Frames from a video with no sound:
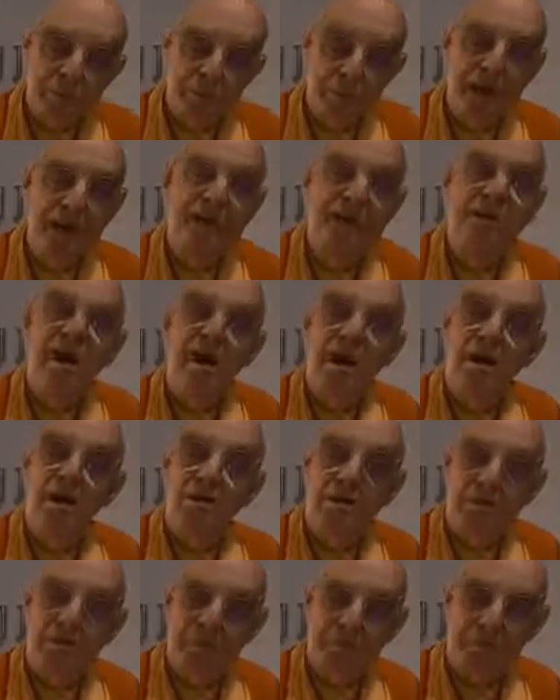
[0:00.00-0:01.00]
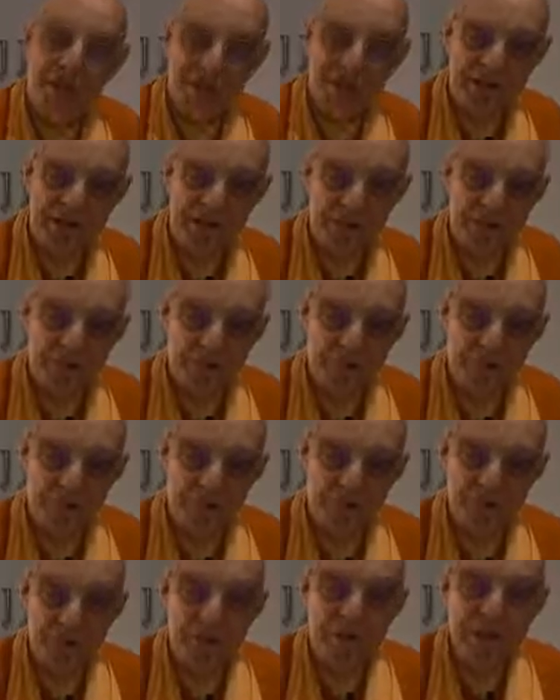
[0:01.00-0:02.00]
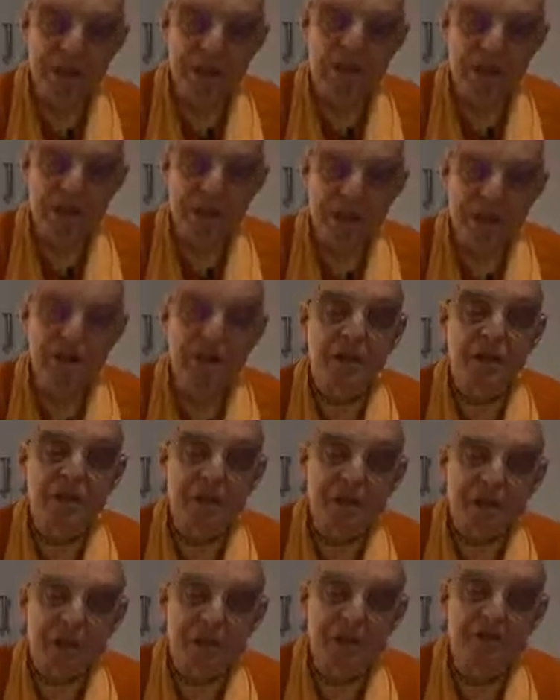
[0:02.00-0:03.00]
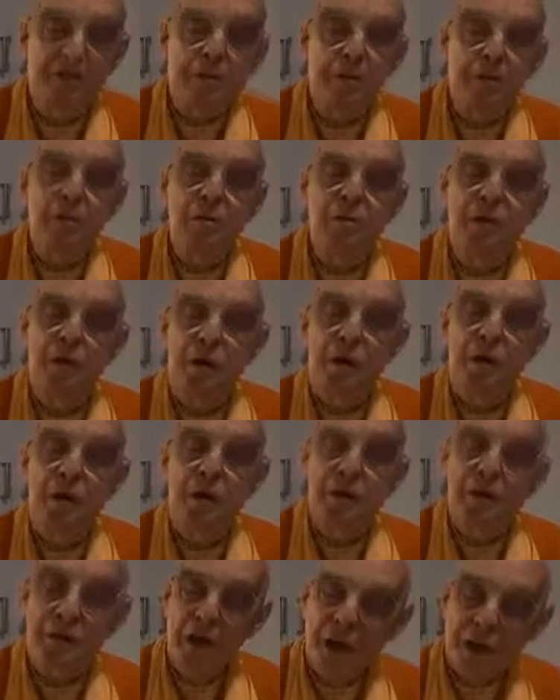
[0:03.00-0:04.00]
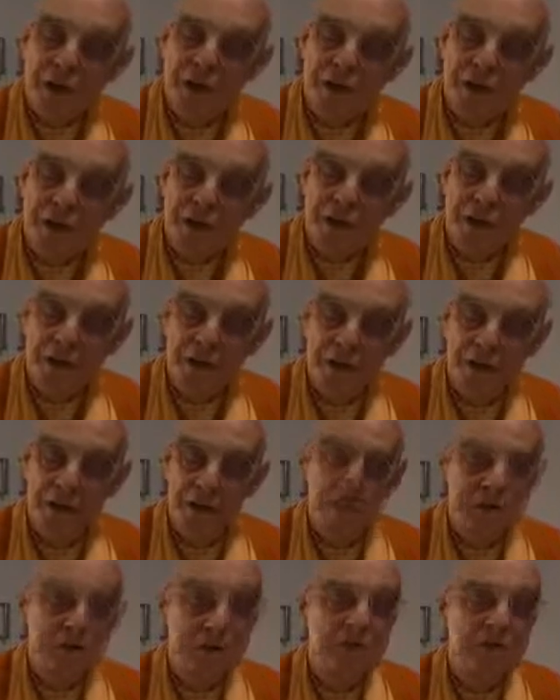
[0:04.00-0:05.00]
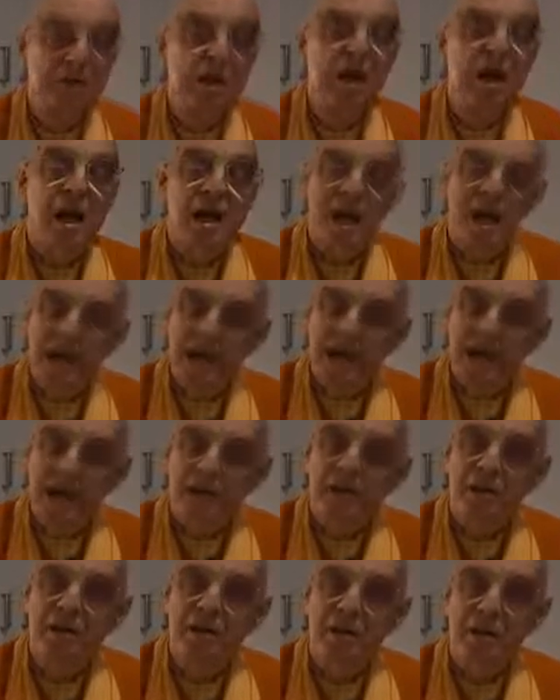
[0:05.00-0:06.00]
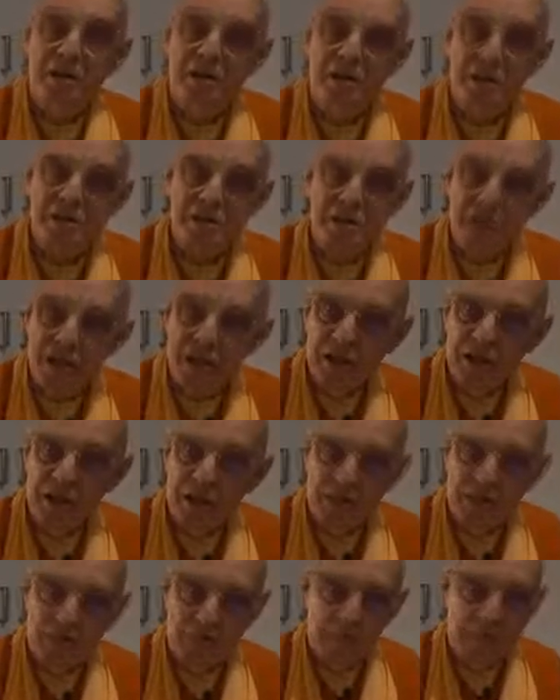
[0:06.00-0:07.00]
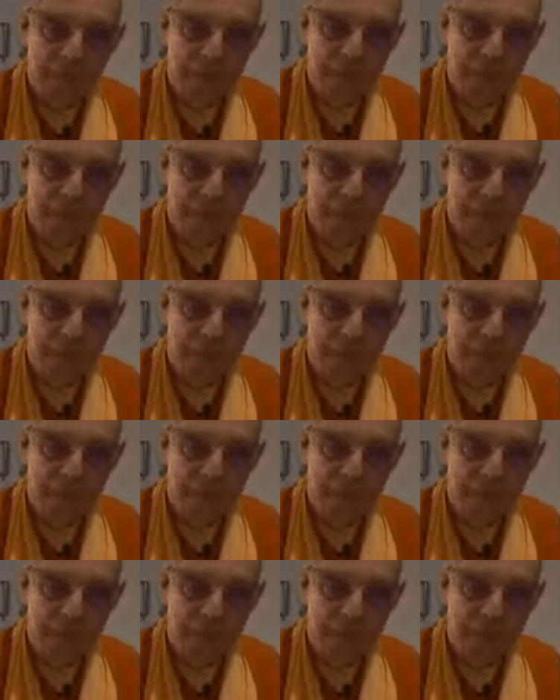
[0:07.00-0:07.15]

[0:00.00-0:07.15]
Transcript: bheda bheda, inconceivable non-separation and distinction.